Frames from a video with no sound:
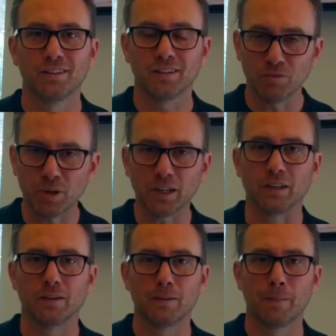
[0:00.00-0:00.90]
Save money.
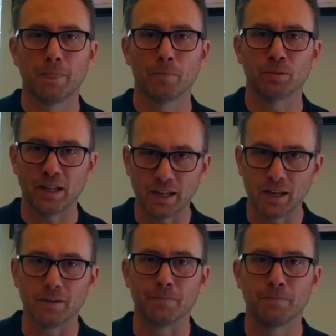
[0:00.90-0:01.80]
Plan
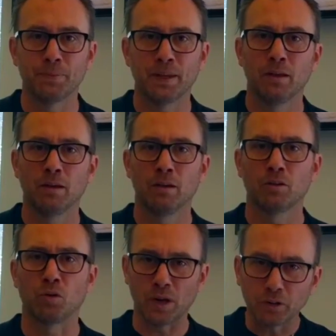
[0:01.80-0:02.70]
ahead.
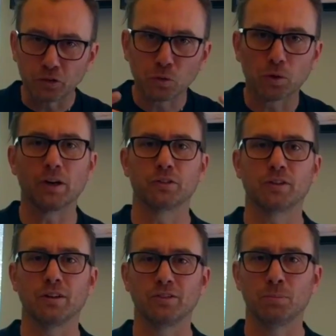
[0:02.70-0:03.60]
Create a storehouse
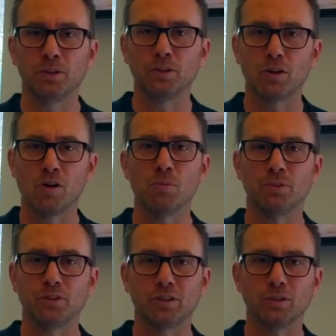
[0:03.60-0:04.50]
concept in your home
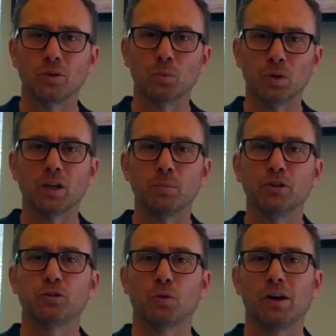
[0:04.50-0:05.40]
and just say, Lord, we're going to be
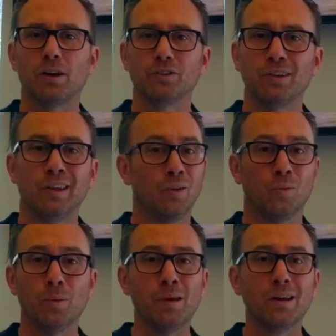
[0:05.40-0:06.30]
a storehouse.
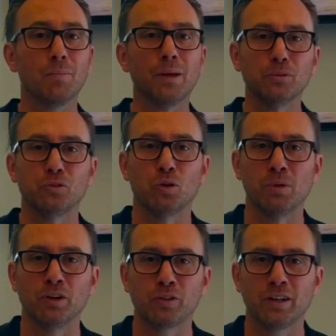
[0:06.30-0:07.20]
We may not be able to store
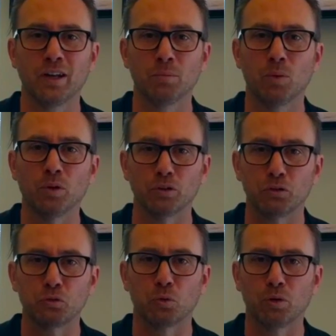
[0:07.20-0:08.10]
much right now, but we're going to
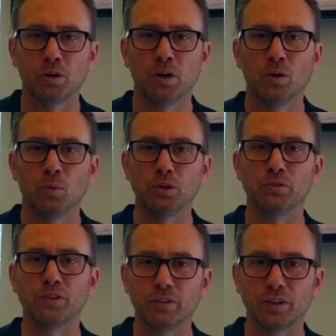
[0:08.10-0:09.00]
store what
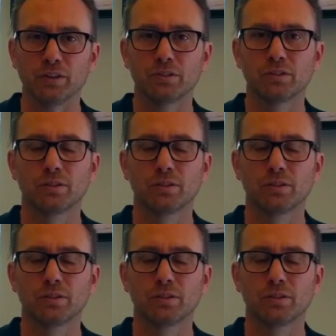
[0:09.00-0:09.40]
you've given us.